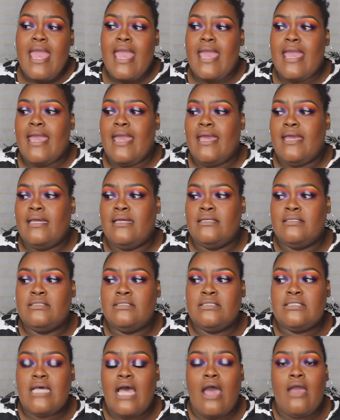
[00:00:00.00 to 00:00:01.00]

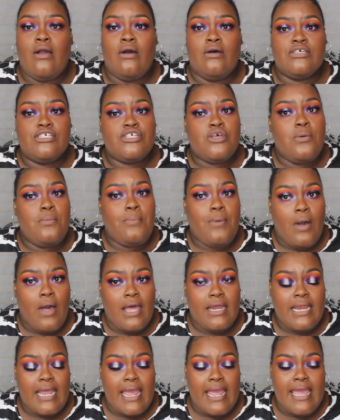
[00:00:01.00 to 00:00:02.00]
and I also
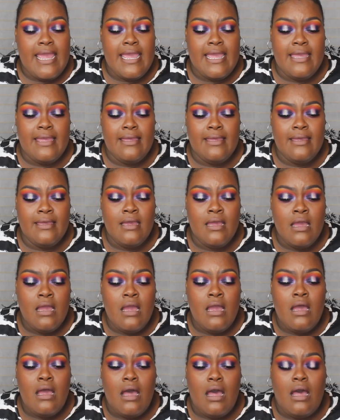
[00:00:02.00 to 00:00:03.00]
bought a
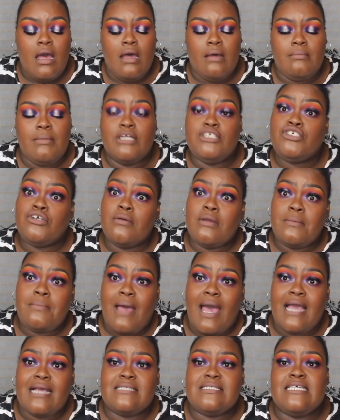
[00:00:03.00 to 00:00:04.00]
um, a jewelry
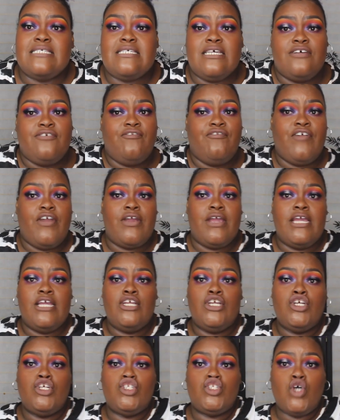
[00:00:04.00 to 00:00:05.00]
box it's a
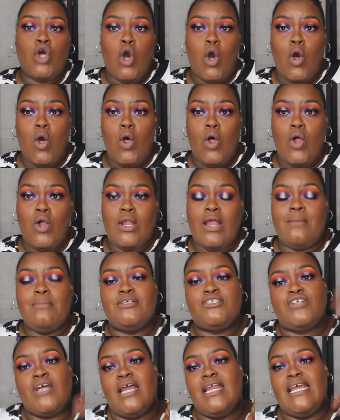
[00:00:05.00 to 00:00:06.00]
very tall I'm
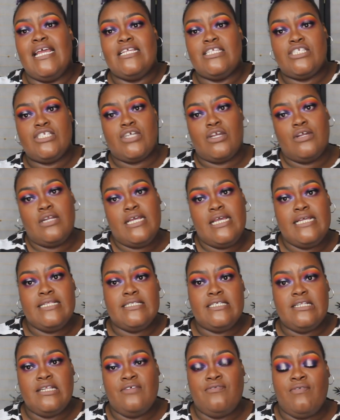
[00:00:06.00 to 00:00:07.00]
gonna try to insert it
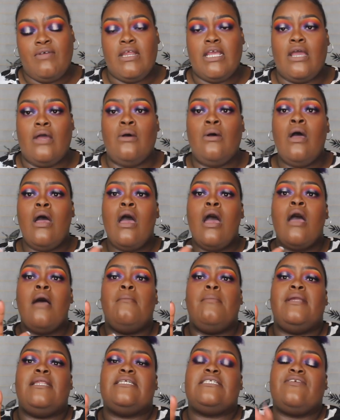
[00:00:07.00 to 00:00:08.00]
into this video
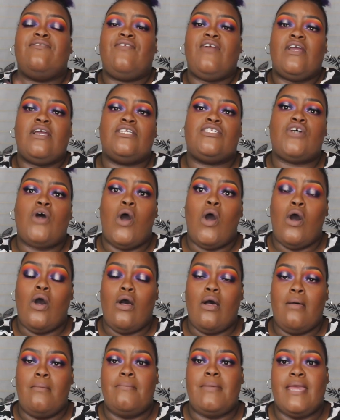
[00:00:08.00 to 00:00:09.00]
but it's a very
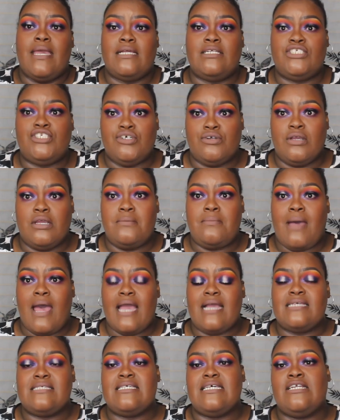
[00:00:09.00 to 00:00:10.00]
tall big jewelry
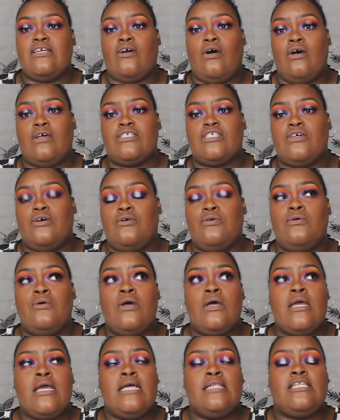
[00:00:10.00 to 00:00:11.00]
box and it also
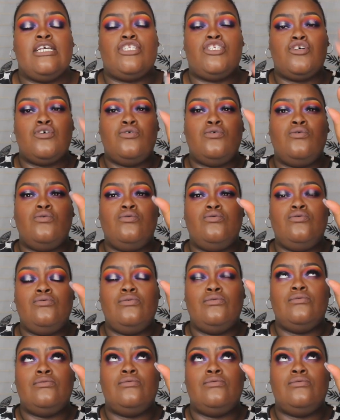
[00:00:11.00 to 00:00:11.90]
the two